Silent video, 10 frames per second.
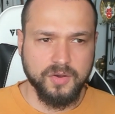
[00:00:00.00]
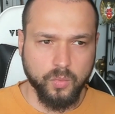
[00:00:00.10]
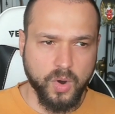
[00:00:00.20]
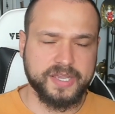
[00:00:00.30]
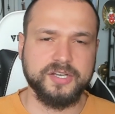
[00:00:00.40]

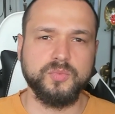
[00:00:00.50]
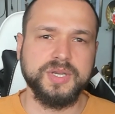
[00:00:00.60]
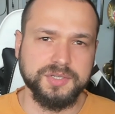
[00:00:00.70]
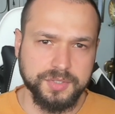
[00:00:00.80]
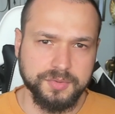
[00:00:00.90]
what can
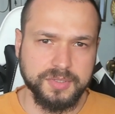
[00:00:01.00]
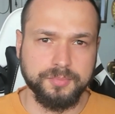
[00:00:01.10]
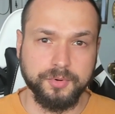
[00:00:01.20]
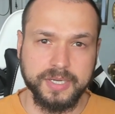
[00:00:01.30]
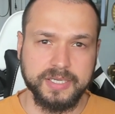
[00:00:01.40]
we do to
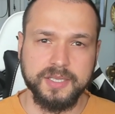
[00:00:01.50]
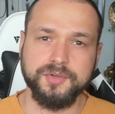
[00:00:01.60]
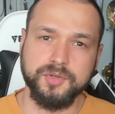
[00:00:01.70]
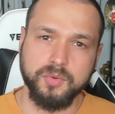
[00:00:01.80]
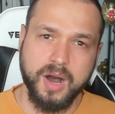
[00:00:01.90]
bring
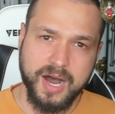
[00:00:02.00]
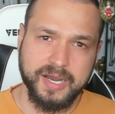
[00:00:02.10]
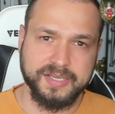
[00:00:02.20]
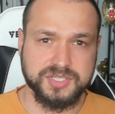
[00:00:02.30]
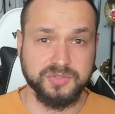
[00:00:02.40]
in new
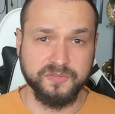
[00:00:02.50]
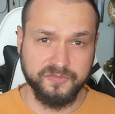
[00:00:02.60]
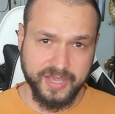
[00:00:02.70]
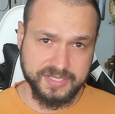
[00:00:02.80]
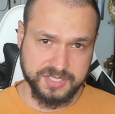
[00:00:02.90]
eyes, new
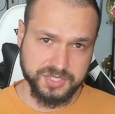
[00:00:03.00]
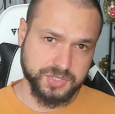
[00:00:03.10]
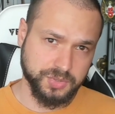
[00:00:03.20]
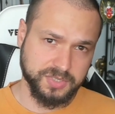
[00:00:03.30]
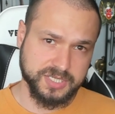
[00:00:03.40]
faces
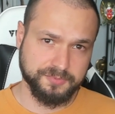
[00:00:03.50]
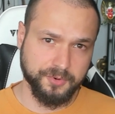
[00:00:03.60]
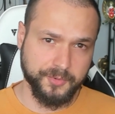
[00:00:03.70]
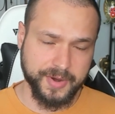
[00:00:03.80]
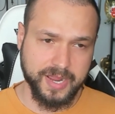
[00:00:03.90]
to this
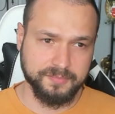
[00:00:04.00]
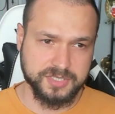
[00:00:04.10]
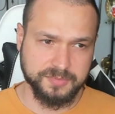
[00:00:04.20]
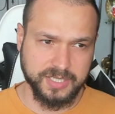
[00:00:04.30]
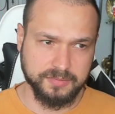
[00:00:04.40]
program
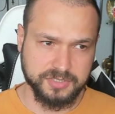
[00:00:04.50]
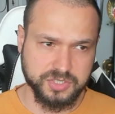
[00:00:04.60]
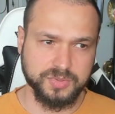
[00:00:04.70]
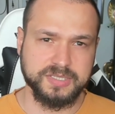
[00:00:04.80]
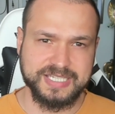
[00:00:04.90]
to be able
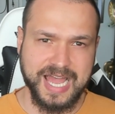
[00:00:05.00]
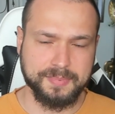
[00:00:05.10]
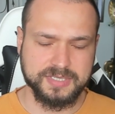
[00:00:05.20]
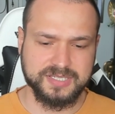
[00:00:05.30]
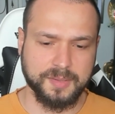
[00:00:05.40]
to
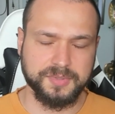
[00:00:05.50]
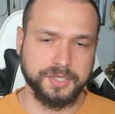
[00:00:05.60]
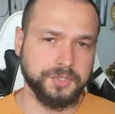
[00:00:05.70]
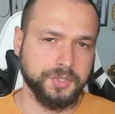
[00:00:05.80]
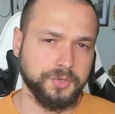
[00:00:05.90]
adapt to
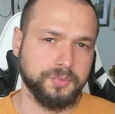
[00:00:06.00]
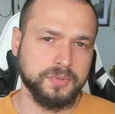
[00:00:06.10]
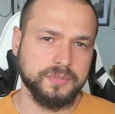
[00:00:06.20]
something new?